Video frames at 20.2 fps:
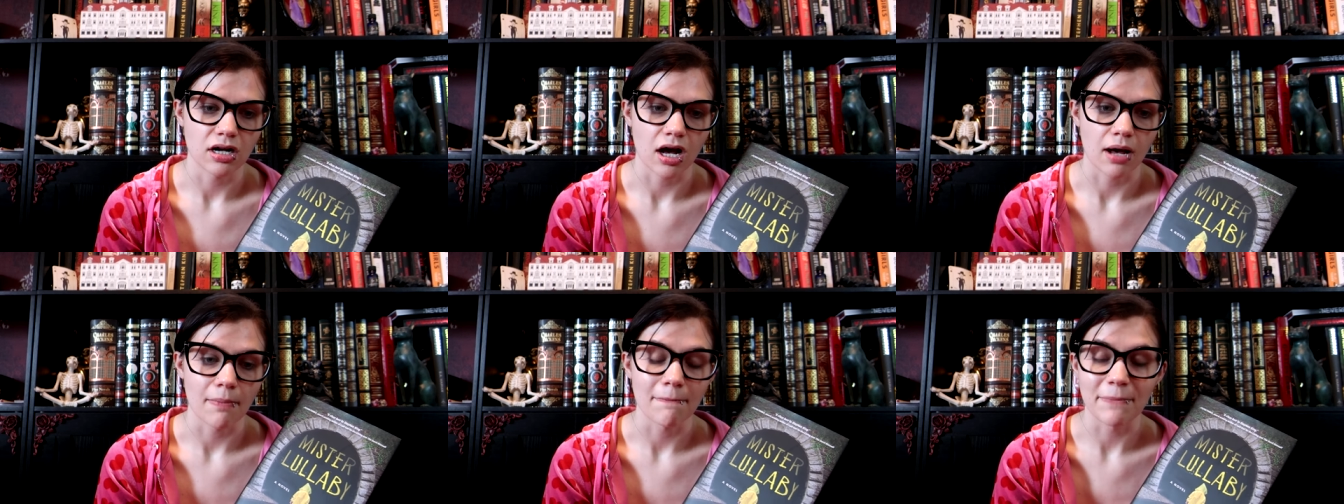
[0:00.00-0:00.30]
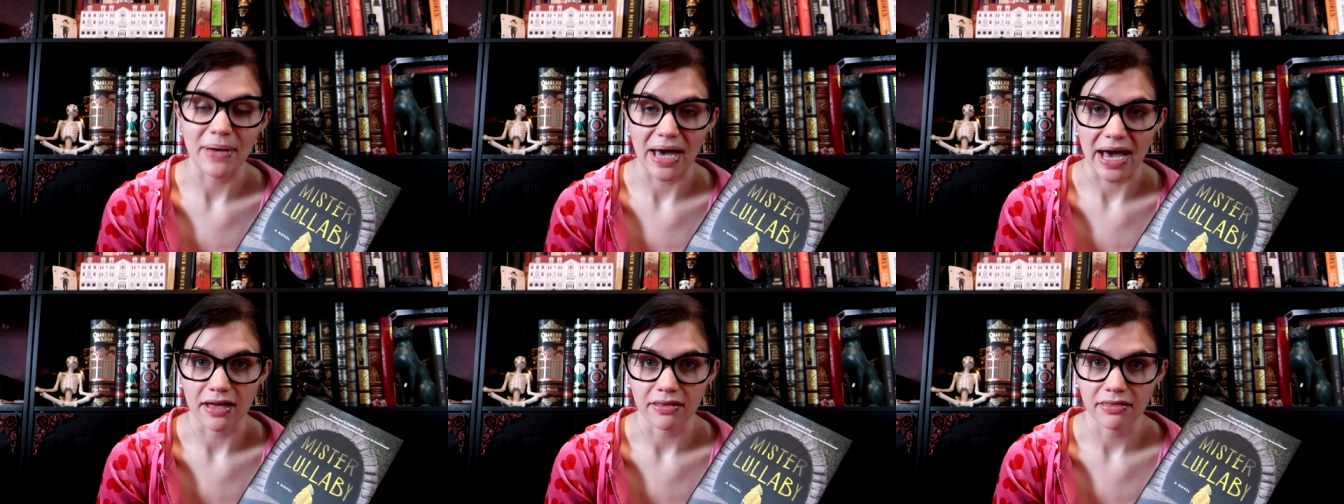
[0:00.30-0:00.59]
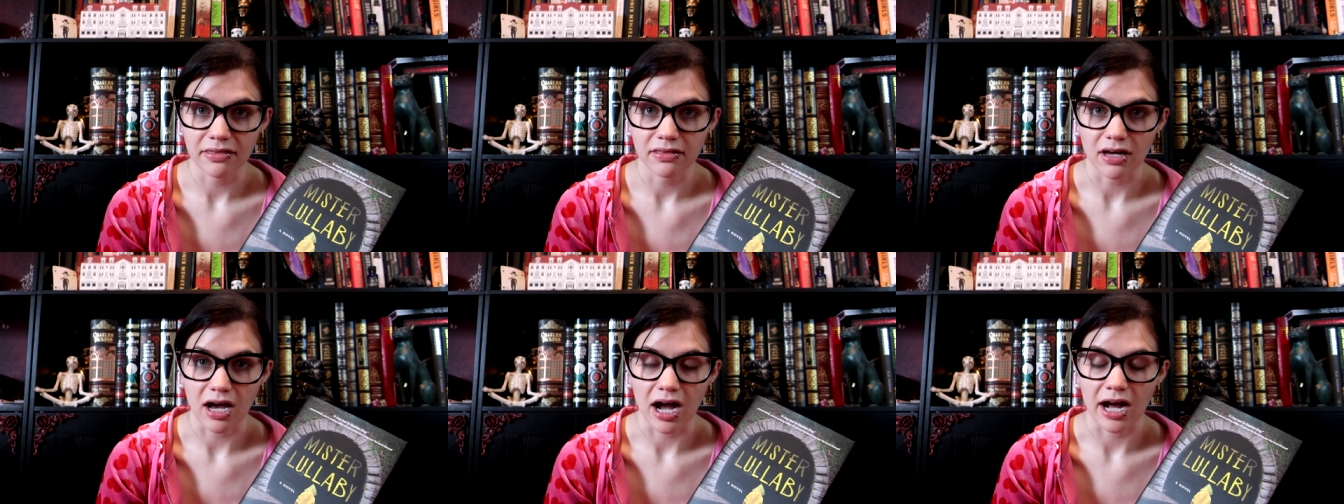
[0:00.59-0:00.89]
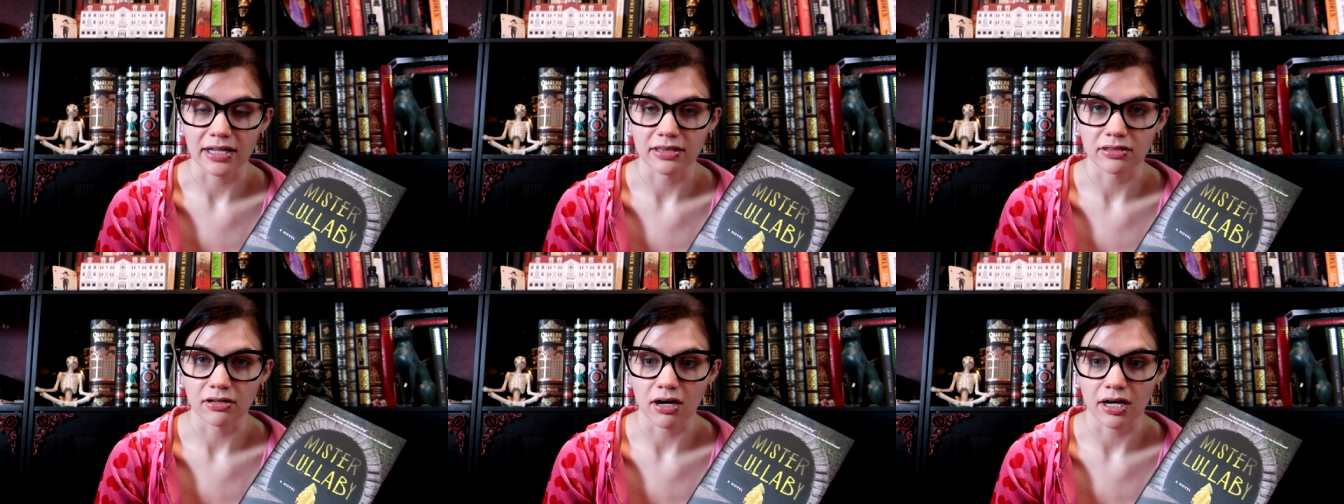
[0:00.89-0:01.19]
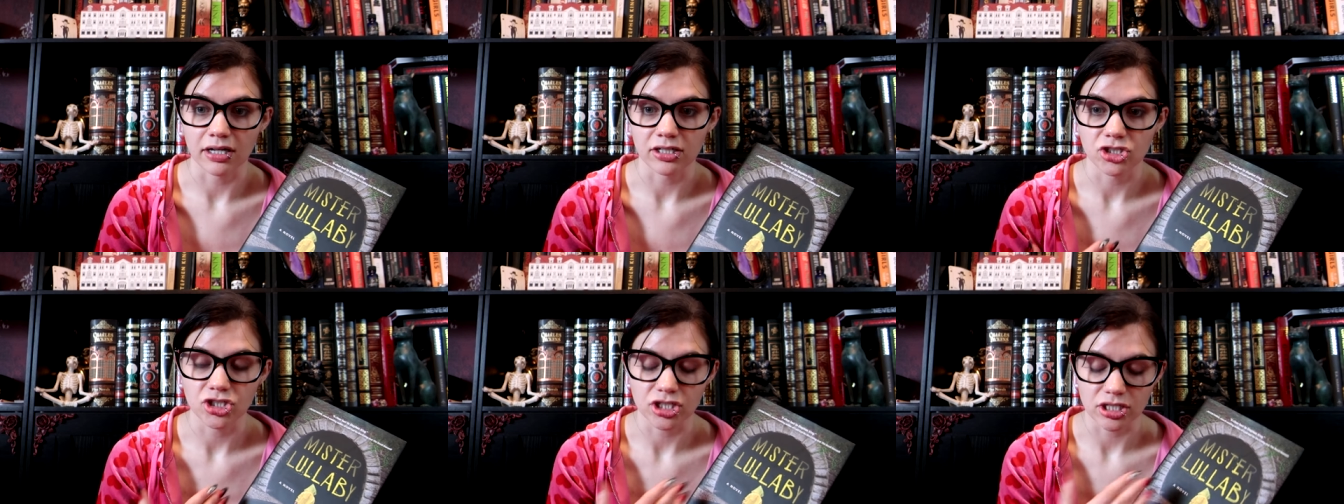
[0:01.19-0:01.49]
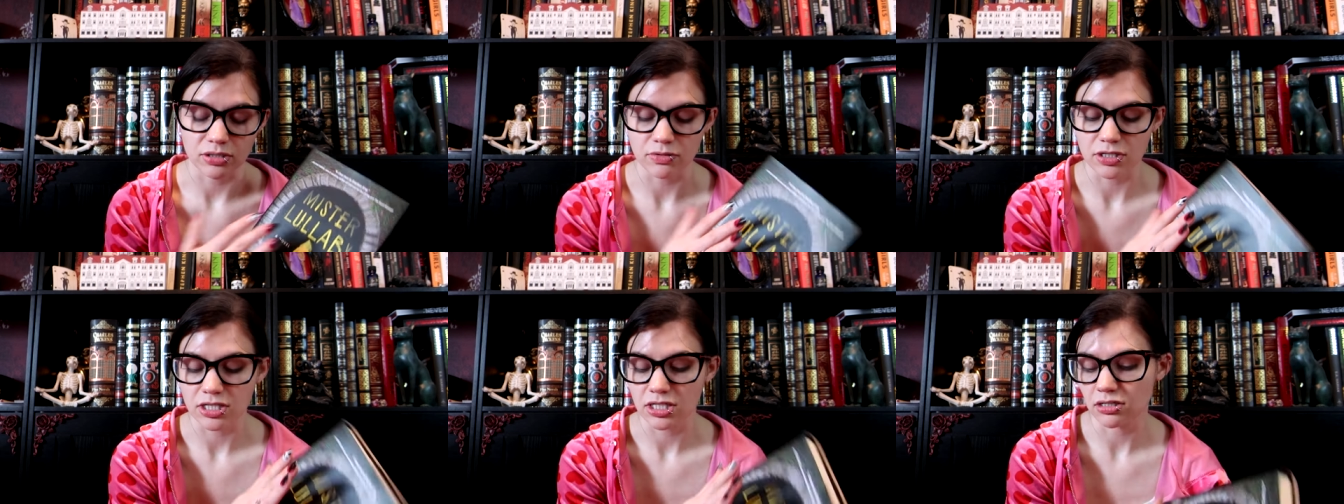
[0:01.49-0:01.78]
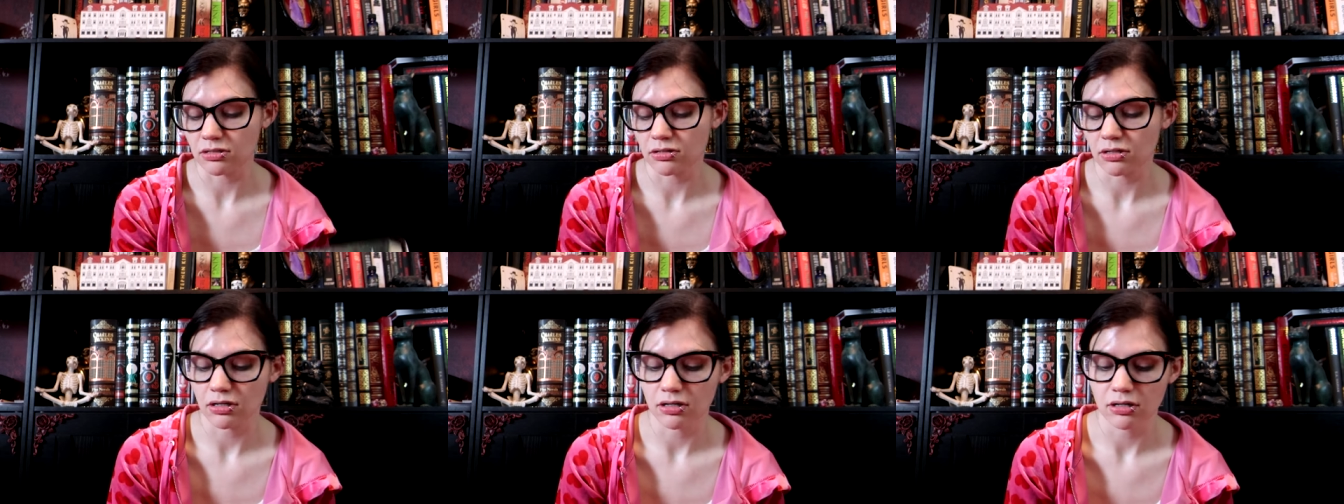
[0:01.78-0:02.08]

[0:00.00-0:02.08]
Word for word: uh, Beth. I thought she was